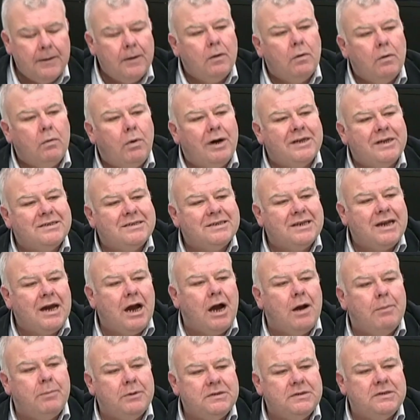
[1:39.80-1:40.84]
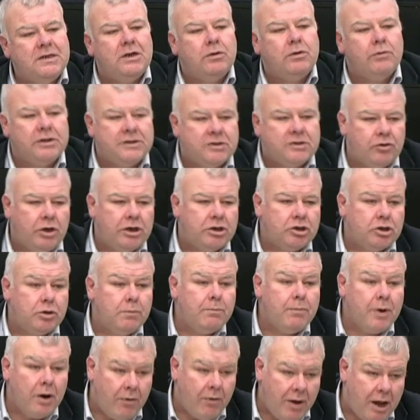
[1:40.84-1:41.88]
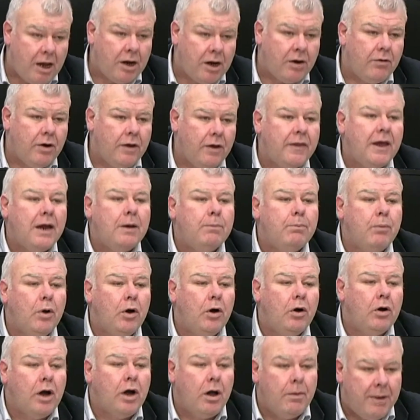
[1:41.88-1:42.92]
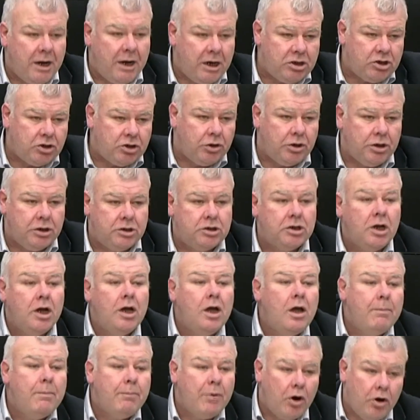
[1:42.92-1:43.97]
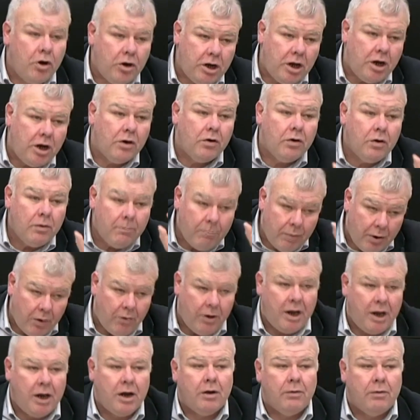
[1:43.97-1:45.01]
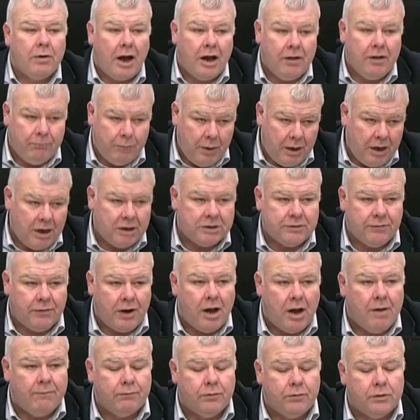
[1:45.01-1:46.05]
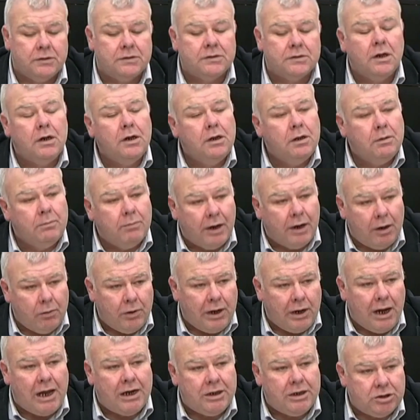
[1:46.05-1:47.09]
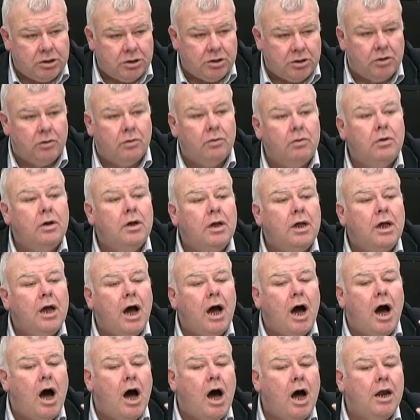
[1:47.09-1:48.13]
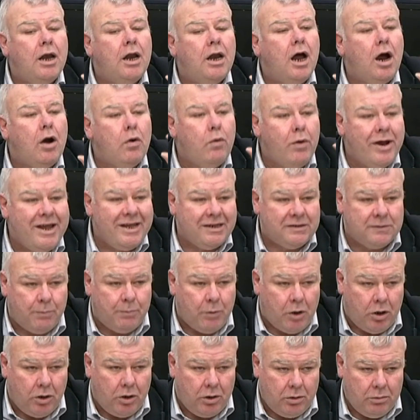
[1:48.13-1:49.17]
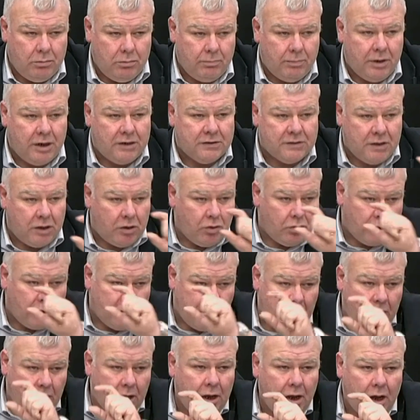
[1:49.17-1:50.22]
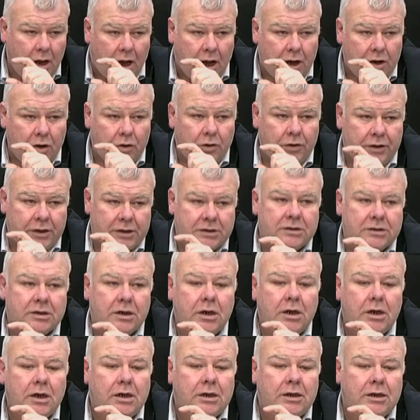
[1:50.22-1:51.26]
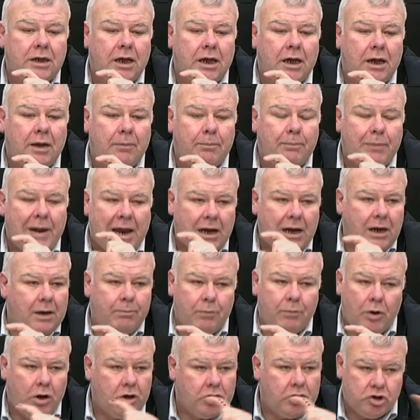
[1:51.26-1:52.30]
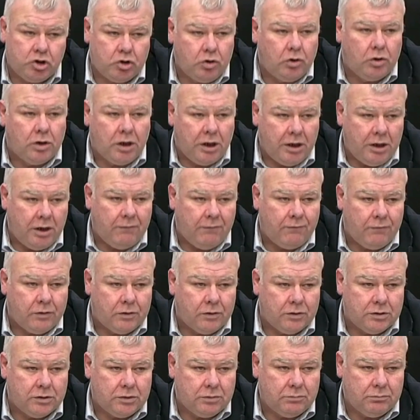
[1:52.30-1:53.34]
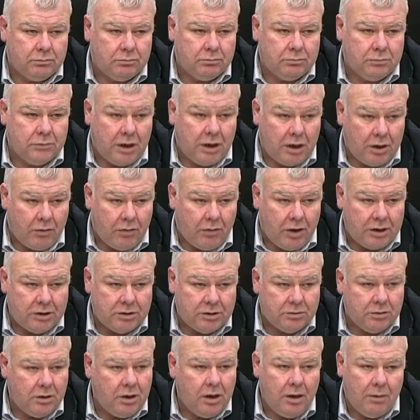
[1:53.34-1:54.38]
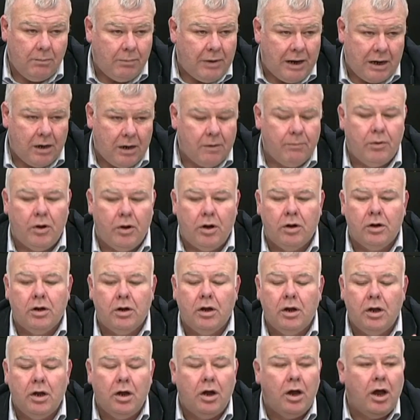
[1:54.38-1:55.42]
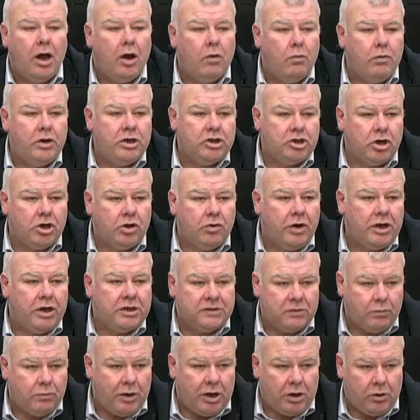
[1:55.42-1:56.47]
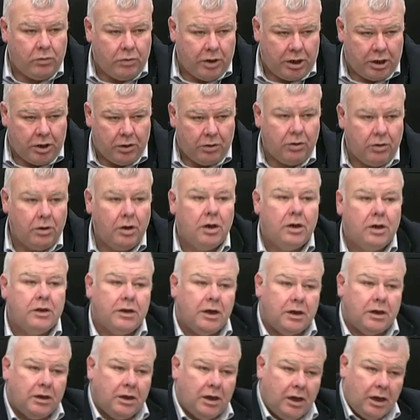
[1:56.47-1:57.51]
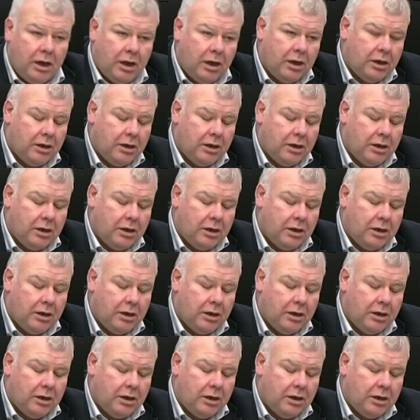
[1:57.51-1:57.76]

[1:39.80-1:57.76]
what's the carbon sequestration per acre on that bog? How many tonnage per year per acre? I've been at a conference, but I would like to know on a raised bog, because I know that the blanket bog is totally different. Isn't that correct? Blanket bog regenerates away quicker than the